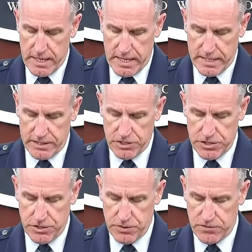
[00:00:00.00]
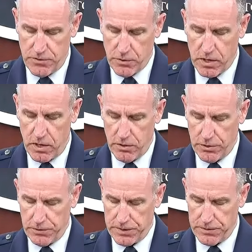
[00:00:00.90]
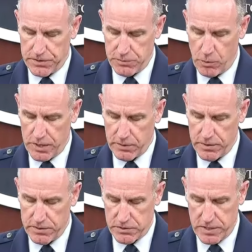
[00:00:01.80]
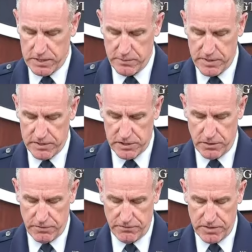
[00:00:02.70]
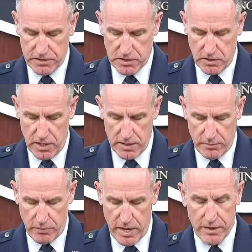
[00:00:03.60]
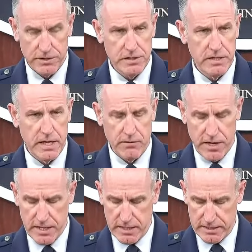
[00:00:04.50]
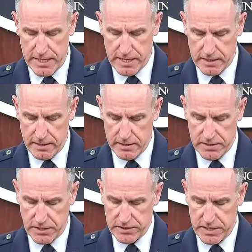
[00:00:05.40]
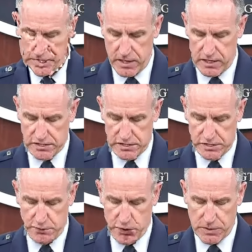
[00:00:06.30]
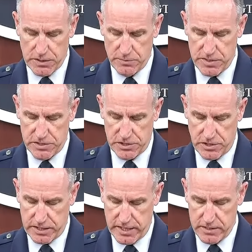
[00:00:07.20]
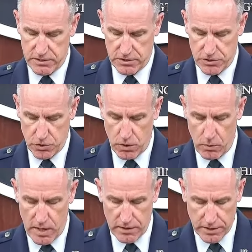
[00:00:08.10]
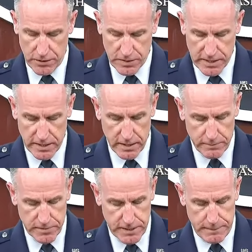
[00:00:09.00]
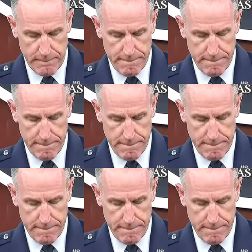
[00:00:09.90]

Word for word: In addition to his phone call earlier this morning with Israeli Minister of Defense Gallant prior to the Iranian attack, Secretary Austin spoke to the minister again just a short while ago to get an update.